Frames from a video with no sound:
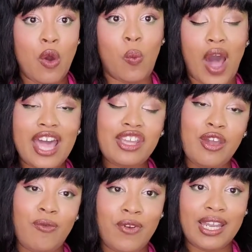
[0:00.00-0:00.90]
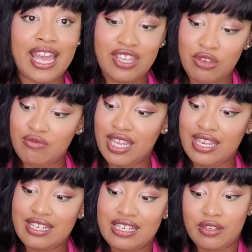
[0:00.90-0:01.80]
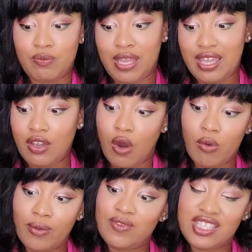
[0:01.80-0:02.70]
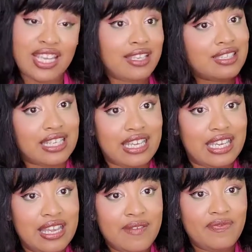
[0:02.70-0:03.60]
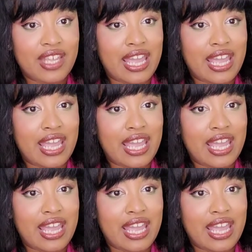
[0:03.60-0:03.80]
Why do you feel like you need to be going 60